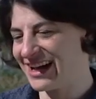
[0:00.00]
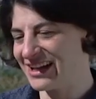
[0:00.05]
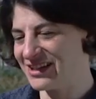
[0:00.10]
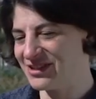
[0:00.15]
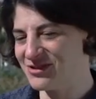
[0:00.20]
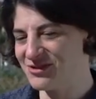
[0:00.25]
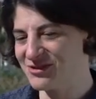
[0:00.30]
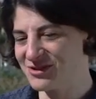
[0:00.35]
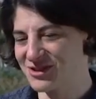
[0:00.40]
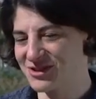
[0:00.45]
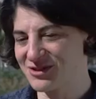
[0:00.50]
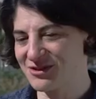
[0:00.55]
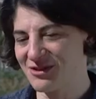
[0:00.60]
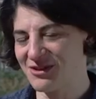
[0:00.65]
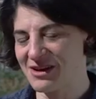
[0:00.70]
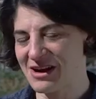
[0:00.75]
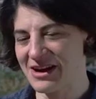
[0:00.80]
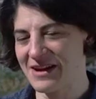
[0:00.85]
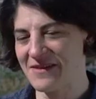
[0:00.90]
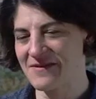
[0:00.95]
news
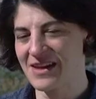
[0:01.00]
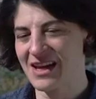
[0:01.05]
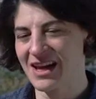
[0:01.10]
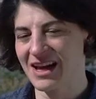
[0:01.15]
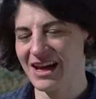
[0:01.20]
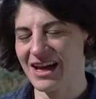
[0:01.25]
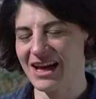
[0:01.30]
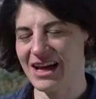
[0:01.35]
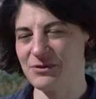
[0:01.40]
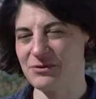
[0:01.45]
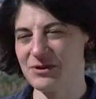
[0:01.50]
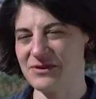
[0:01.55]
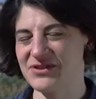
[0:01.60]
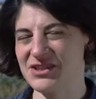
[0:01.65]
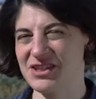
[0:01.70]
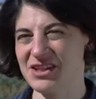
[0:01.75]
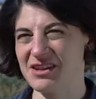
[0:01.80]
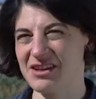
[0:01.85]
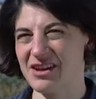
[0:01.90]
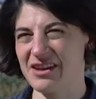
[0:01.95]
story we've
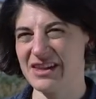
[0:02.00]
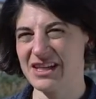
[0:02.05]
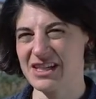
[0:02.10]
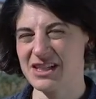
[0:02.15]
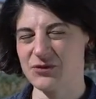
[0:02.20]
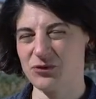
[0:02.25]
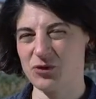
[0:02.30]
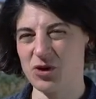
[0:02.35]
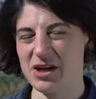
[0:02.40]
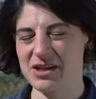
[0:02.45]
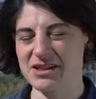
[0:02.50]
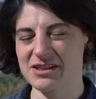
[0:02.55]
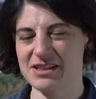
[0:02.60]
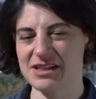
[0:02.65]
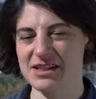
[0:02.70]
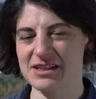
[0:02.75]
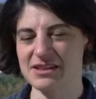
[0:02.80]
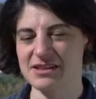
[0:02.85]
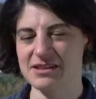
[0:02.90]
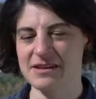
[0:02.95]
seen on this front
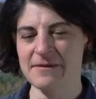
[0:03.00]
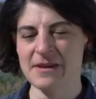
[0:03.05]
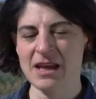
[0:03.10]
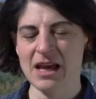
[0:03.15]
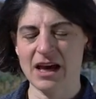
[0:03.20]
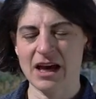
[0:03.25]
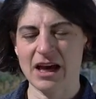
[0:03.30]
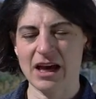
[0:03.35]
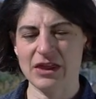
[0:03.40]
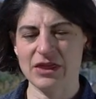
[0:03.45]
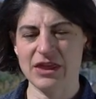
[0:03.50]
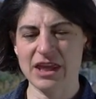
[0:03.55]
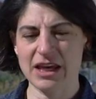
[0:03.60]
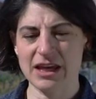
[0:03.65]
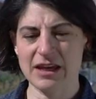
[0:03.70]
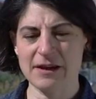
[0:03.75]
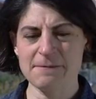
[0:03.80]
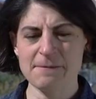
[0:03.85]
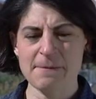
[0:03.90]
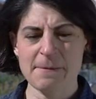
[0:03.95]
is
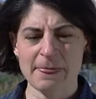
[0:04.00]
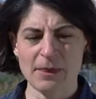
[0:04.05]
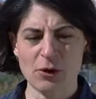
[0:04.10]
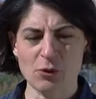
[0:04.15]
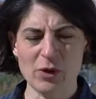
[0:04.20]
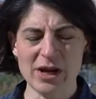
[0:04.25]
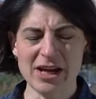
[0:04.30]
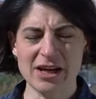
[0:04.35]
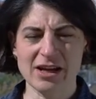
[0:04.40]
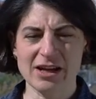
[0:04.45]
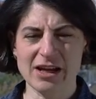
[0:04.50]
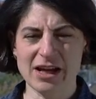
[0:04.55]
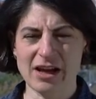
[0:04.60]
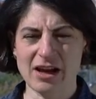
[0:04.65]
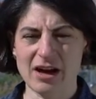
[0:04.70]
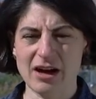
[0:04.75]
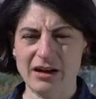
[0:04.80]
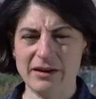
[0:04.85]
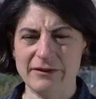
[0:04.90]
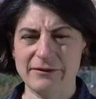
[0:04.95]
the
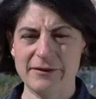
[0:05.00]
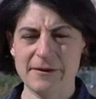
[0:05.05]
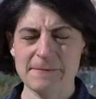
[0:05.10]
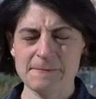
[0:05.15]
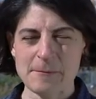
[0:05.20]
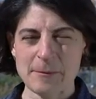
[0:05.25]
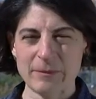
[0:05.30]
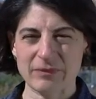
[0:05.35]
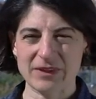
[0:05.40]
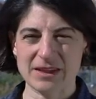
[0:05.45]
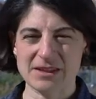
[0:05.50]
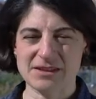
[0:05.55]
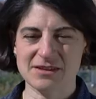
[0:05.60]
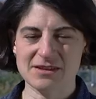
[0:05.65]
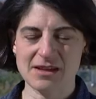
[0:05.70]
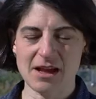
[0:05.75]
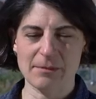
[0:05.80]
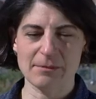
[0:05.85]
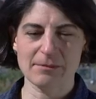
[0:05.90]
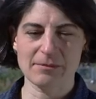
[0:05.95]
weakening of
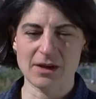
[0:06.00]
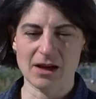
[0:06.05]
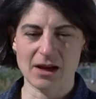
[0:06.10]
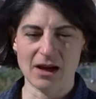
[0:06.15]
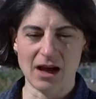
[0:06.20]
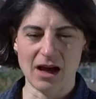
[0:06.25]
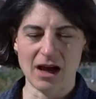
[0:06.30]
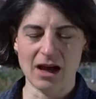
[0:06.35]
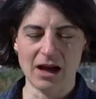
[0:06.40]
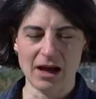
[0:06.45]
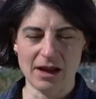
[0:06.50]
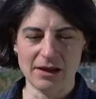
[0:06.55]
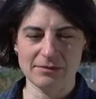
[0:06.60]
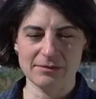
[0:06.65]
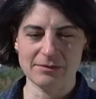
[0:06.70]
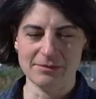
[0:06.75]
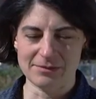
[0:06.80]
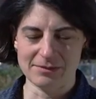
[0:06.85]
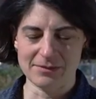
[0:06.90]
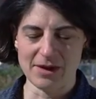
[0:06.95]
some
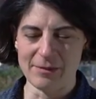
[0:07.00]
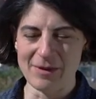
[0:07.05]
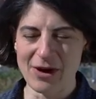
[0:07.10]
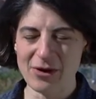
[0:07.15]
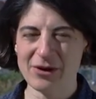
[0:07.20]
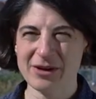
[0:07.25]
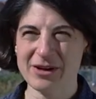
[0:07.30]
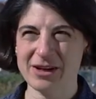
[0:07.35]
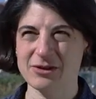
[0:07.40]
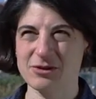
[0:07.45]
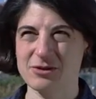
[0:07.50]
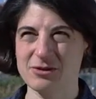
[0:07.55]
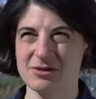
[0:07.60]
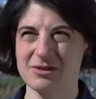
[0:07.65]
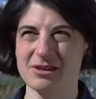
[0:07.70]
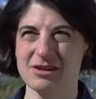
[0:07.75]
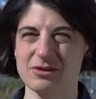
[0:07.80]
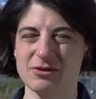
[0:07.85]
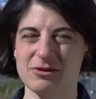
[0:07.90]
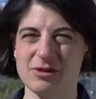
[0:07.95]
American
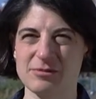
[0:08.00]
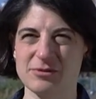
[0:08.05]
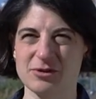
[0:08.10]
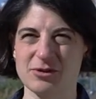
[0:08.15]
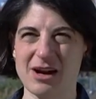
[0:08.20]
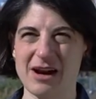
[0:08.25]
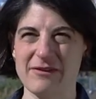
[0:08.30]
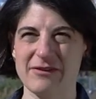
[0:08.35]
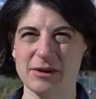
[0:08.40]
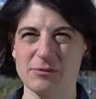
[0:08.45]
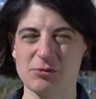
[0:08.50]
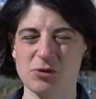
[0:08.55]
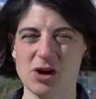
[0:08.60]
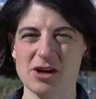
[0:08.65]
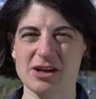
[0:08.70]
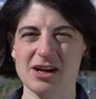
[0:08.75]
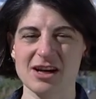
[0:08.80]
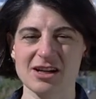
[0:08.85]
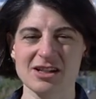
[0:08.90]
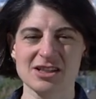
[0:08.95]
cryptographic
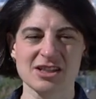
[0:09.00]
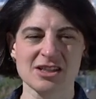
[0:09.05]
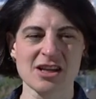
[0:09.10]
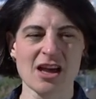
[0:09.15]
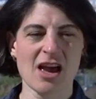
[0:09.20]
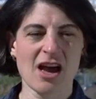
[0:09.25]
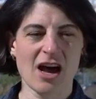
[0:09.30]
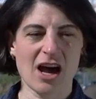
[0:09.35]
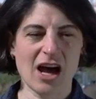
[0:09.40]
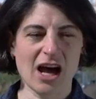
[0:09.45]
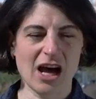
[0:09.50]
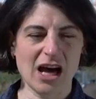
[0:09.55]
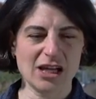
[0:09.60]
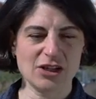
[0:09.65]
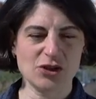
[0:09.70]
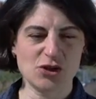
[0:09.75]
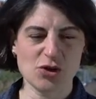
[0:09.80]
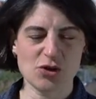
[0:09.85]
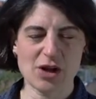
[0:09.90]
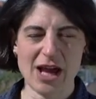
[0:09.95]
products
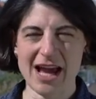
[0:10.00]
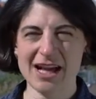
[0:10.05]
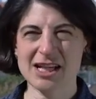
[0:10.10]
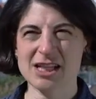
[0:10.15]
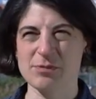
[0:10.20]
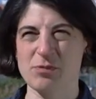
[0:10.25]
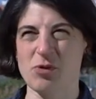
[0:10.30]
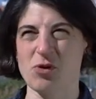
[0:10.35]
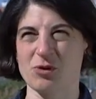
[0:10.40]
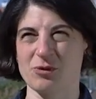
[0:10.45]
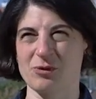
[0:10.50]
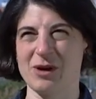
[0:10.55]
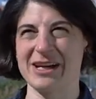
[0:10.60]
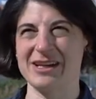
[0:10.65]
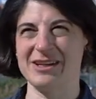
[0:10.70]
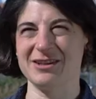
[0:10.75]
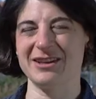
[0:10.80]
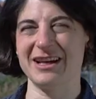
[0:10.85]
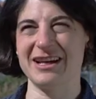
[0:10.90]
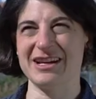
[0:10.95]
due to export
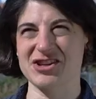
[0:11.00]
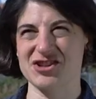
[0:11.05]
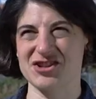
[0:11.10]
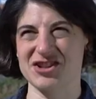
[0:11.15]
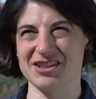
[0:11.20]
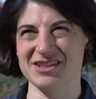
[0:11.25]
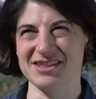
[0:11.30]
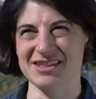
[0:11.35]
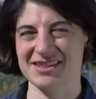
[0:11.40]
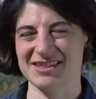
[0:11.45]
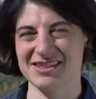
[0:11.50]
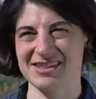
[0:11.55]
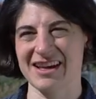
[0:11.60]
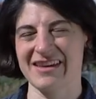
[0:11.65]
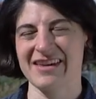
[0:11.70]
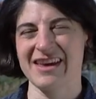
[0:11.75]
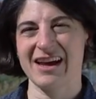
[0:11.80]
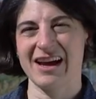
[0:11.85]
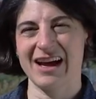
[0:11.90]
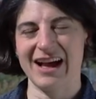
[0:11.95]
regulations.
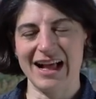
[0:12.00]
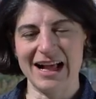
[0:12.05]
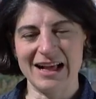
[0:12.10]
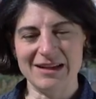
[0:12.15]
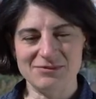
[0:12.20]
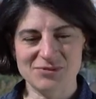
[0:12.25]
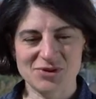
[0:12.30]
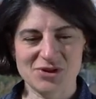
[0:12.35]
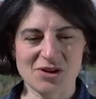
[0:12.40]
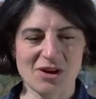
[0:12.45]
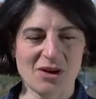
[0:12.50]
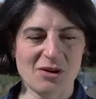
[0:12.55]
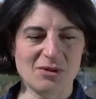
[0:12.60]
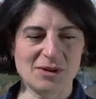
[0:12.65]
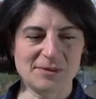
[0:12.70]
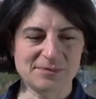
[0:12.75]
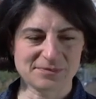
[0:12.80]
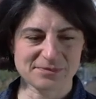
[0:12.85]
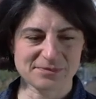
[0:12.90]
So